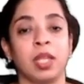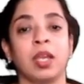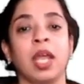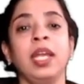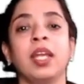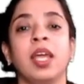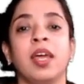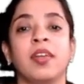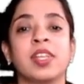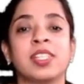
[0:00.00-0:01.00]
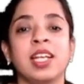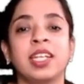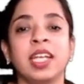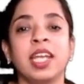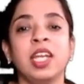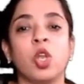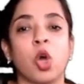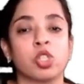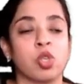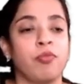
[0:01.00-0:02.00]
right resulting in
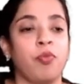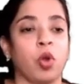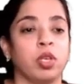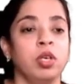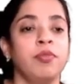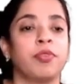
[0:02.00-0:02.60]
loss of water